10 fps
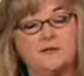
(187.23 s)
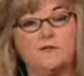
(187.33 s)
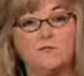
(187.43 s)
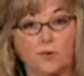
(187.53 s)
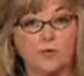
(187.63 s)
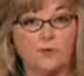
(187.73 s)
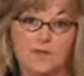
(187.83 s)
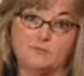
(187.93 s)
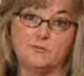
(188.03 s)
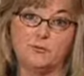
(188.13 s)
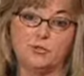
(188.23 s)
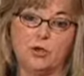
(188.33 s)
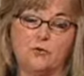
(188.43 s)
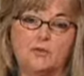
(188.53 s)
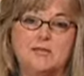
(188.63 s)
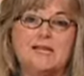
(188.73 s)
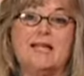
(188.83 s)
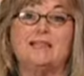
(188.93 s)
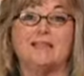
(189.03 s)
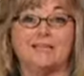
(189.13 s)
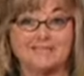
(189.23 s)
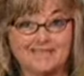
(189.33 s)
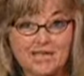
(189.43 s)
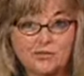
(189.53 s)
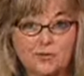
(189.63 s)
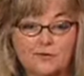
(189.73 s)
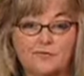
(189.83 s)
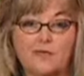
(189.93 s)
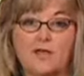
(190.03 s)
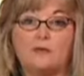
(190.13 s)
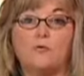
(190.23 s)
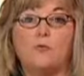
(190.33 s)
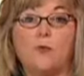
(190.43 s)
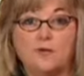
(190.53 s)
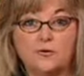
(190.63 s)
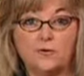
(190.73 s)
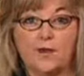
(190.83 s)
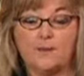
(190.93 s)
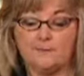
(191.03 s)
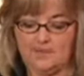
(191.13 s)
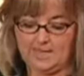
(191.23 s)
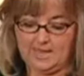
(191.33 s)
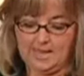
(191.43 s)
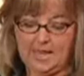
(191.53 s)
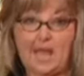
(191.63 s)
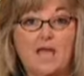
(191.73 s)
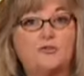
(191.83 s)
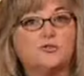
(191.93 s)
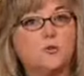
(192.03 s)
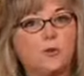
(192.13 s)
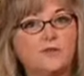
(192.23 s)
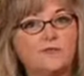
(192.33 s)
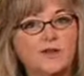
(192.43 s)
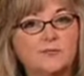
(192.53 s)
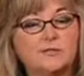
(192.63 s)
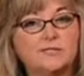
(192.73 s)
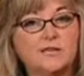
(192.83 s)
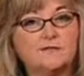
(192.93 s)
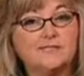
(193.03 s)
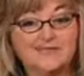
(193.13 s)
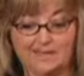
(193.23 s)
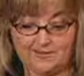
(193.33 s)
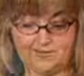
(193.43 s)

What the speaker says: 4 grams per yolk, less saturated fat, 1 gram, and 25% of the daily